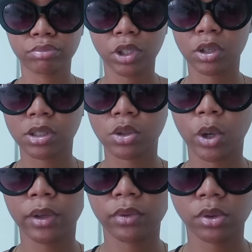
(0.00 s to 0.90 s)
because it's
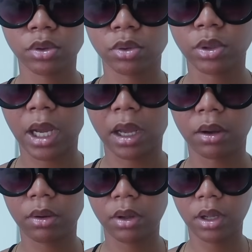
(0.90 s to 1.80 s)
going for 2
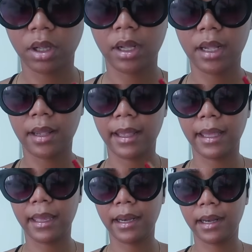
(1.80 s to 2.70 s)
now.
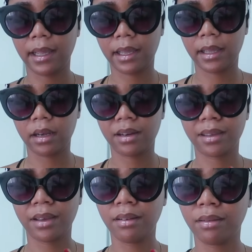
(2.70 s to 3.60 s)
And then
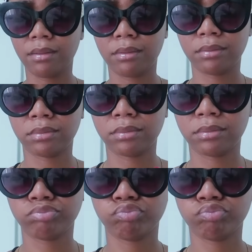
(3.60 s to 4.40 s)
yeah,